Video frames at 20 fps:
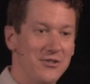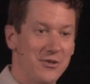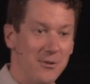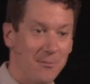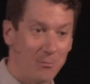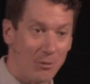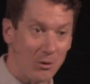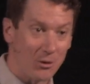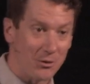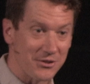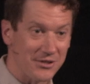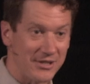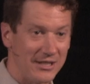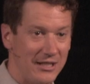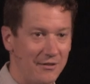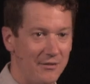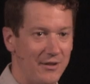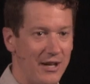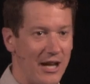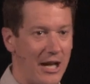the mercy
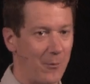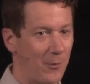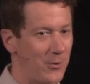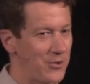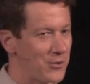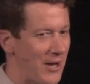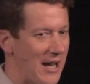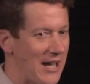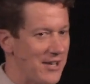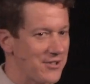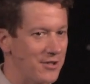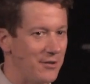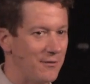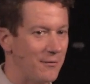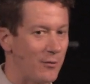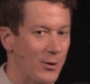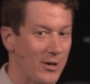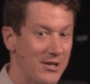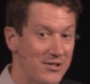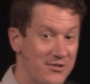of God. What you're asking
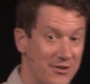for is